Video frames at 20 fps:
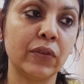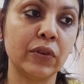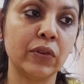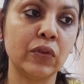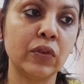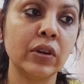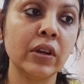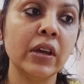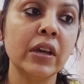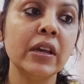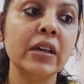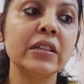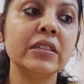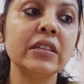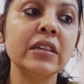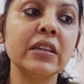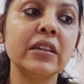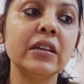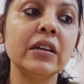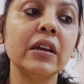for you.
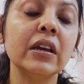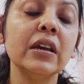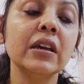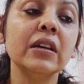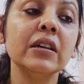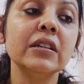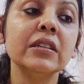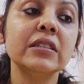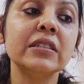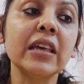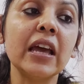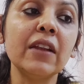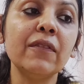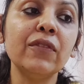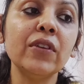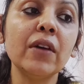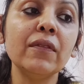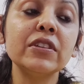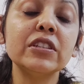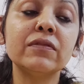See,
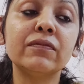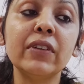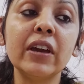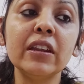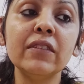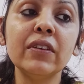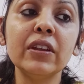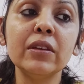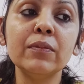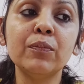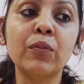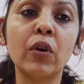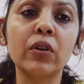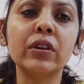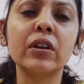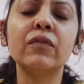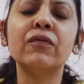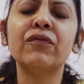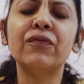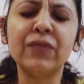self-love is very, very
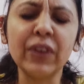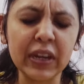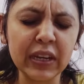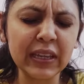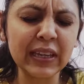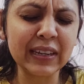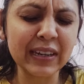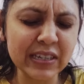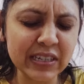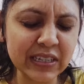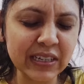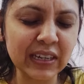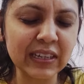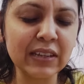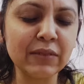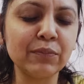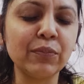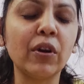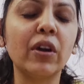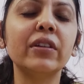important, very
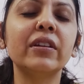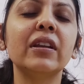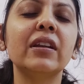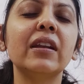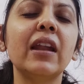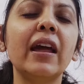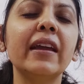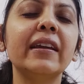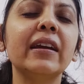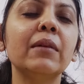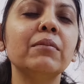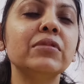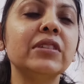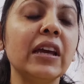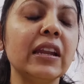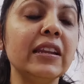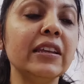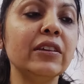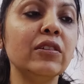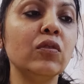critically important. Like I'm
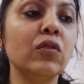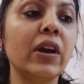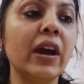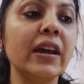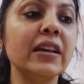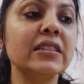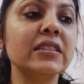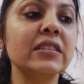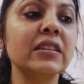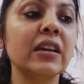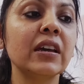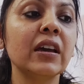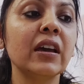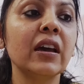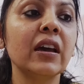telling you guys,